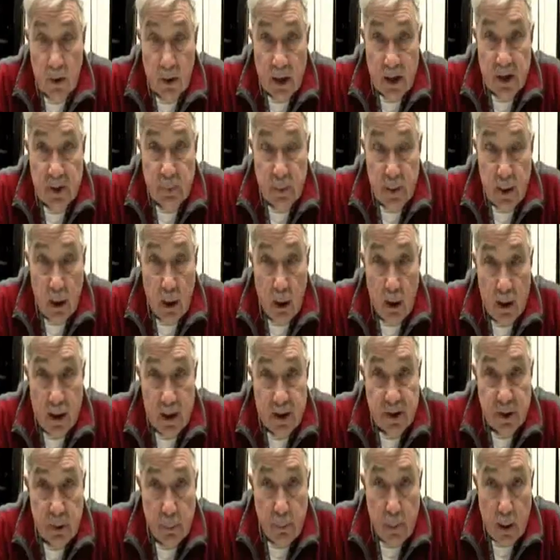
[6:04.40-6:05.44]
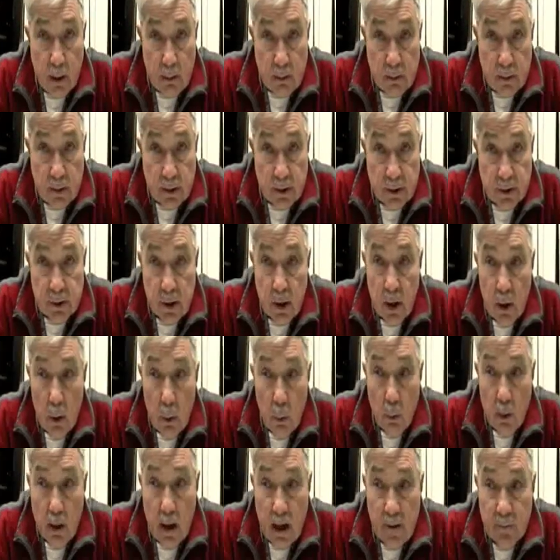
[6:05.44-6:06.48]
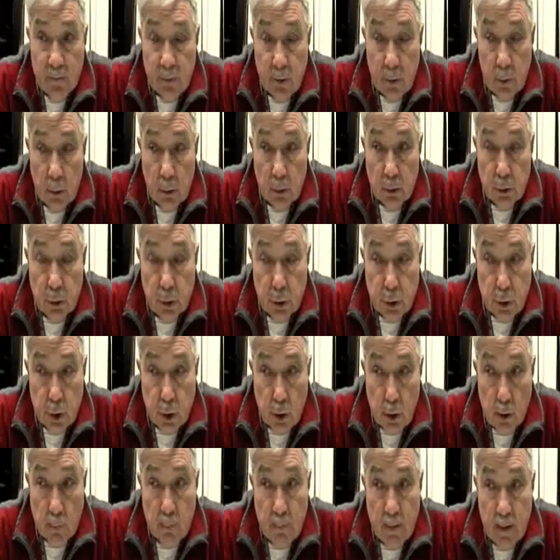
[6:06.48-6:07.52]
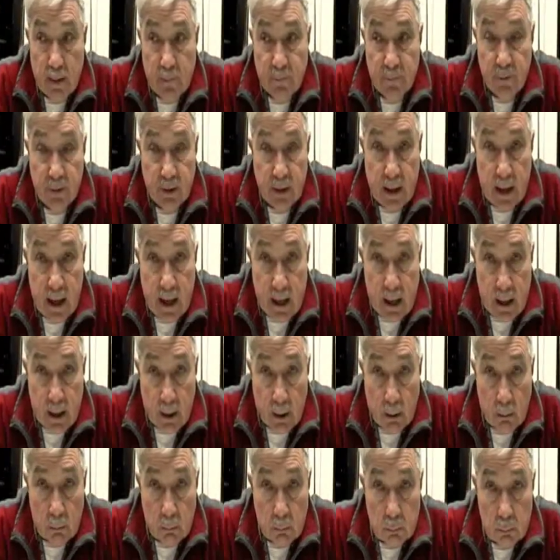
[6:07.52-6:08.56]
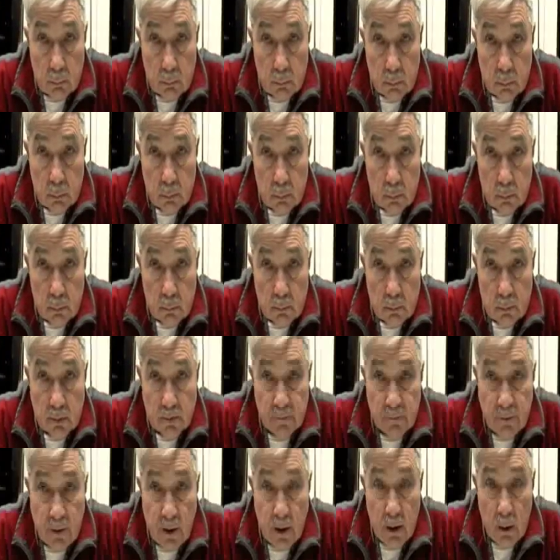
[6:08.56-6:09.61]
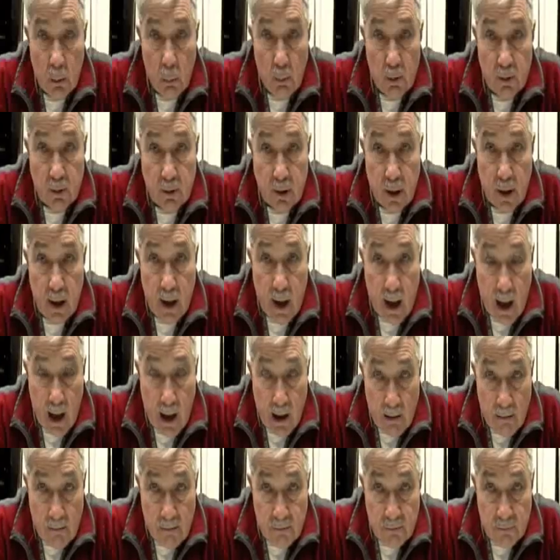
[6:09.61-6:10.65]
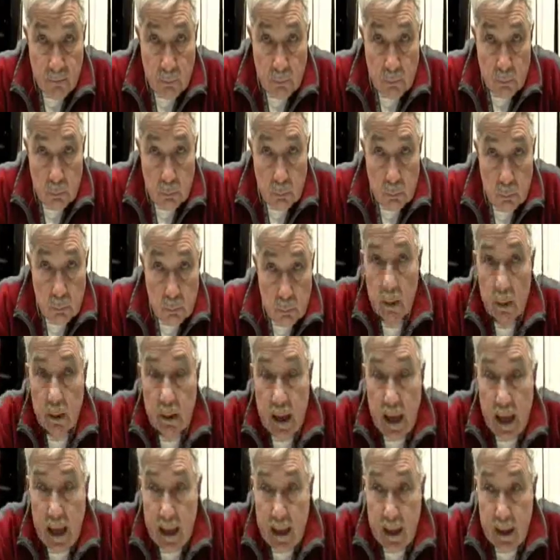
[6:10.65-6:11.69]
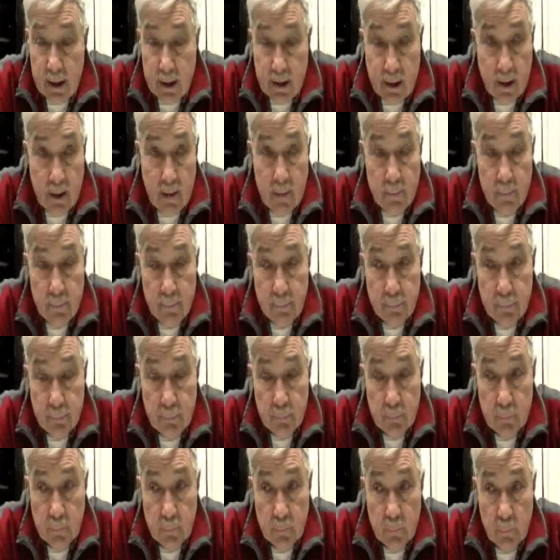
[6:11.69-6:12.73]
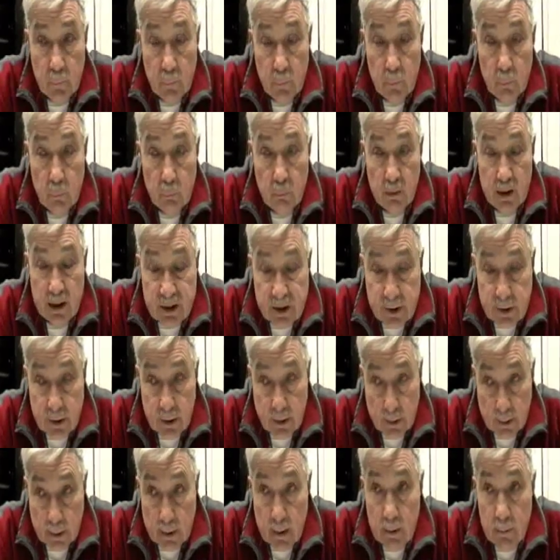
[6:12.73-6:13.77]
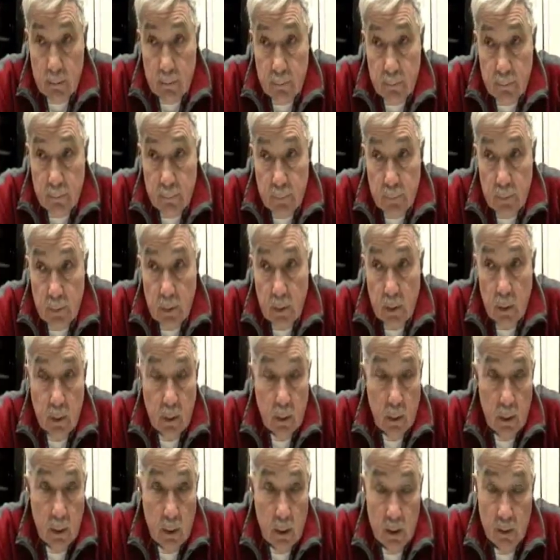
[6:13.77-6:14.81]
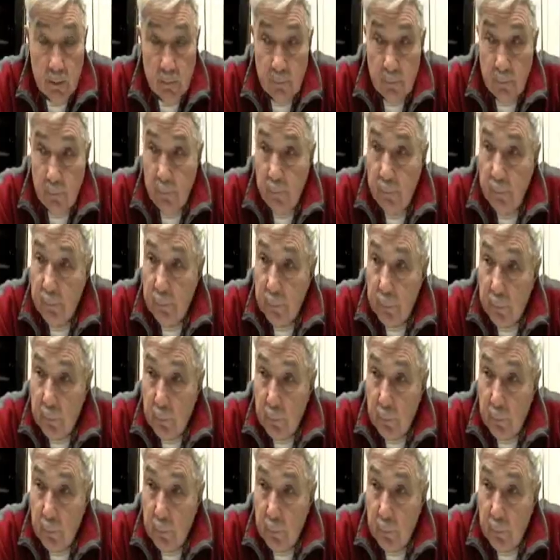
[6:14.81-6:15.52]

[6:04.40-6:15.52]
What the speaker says: So let's be honest about this. We have to look to Europe and for Canada to follow what they have. Canada recently, in